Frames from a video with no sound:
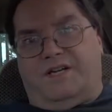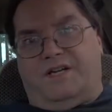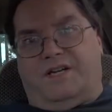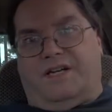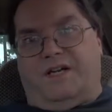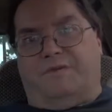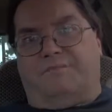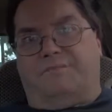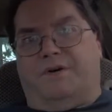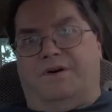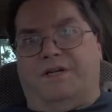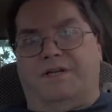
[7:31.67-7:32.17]
You
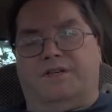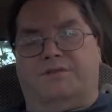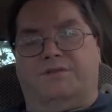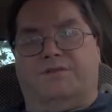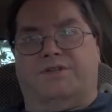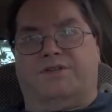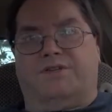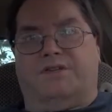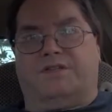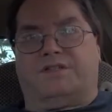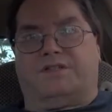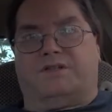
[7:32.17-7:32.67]
got a button to
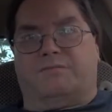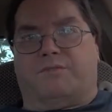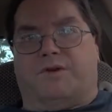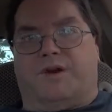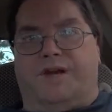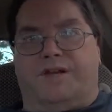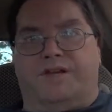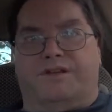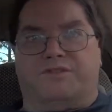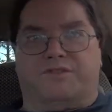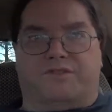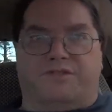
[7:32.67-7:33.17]
adjust the
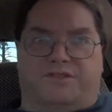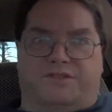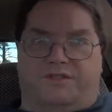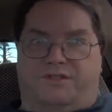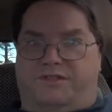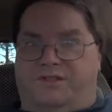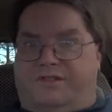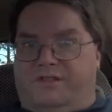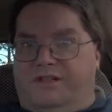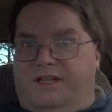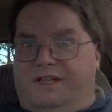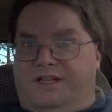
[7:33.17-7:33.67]
brightness. It's
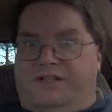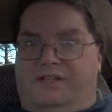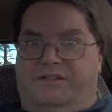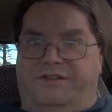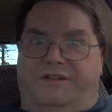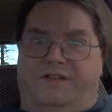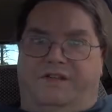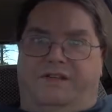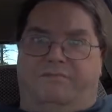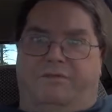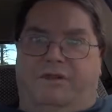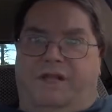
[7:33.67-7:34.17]
just like
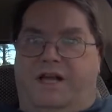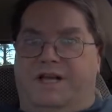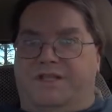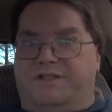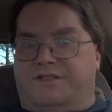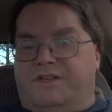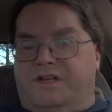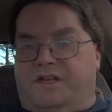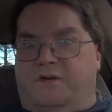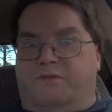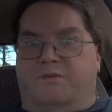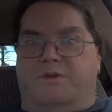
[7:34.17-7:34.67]
clear
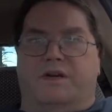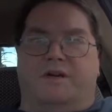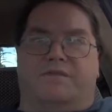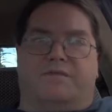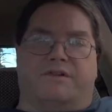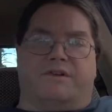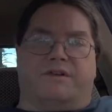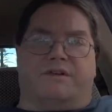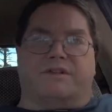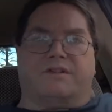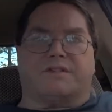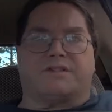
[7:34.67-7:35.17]
plastic or
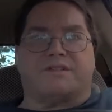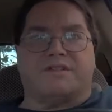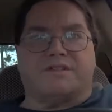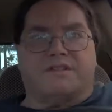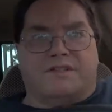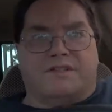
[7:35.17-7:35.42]
whatever it is.